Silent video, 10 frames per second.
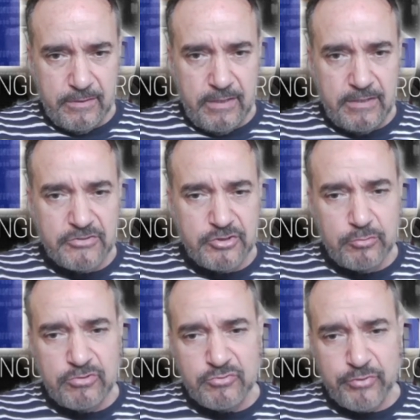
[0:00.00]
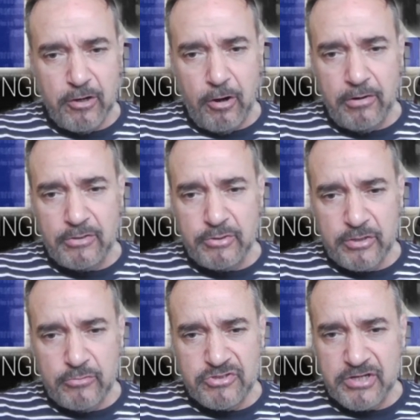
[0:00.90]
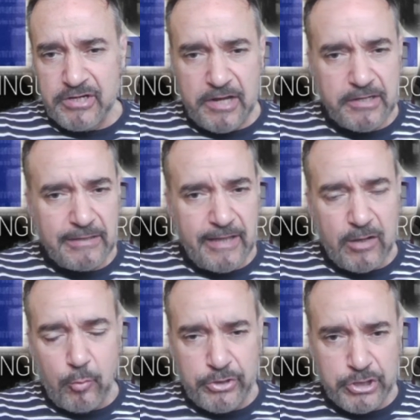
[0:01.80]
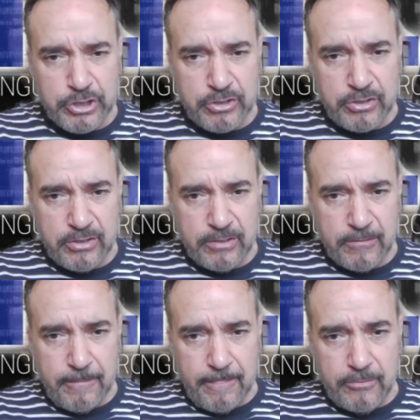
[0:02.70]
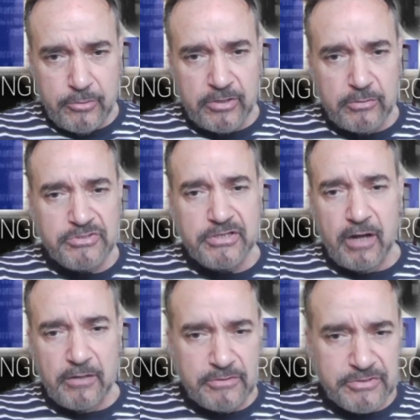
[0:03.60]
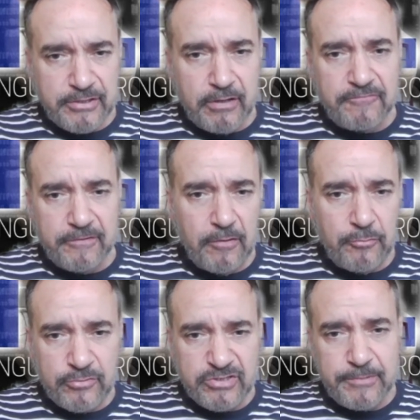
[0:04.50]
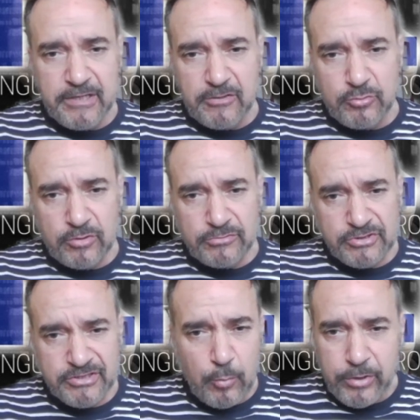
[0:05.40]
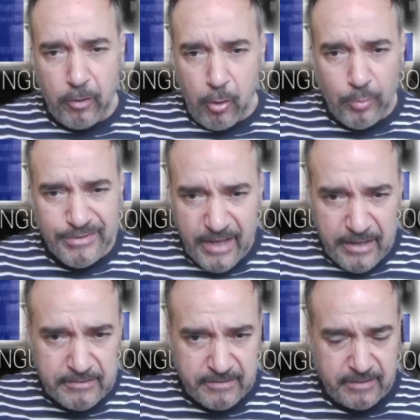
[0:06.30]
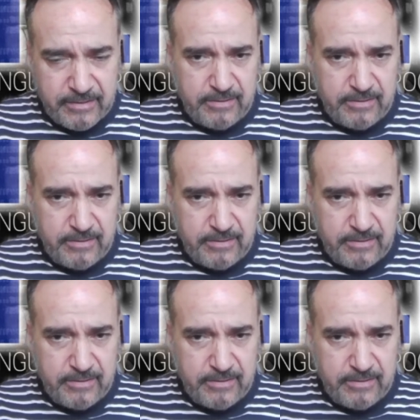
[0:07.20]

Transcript: and it's used regardless. You can use it in any language. You can use it on yourself and others, and begin to understand we're always editing